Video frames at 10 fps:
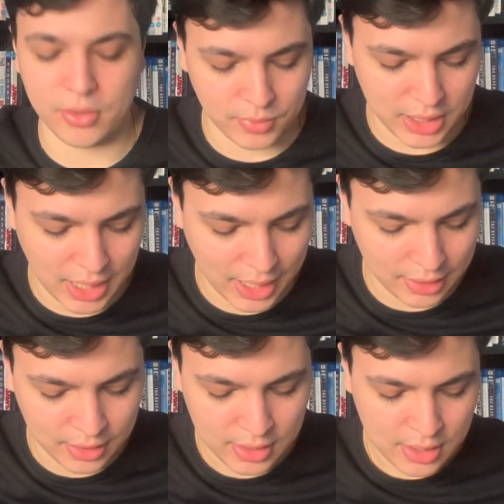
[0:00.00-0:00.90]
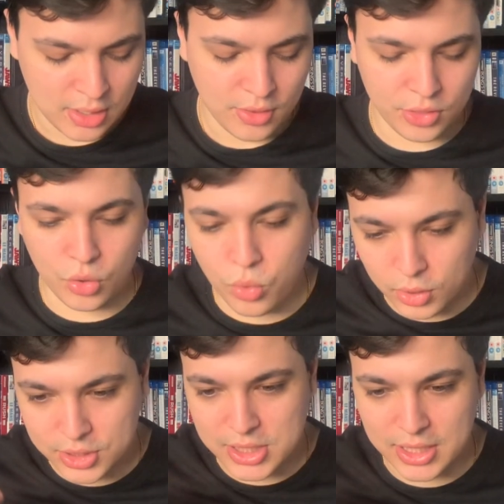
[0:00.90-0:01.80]
regain the
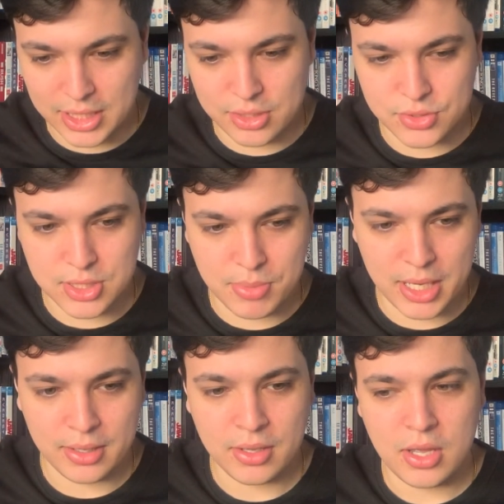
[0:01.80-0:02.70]
quality that it used to be.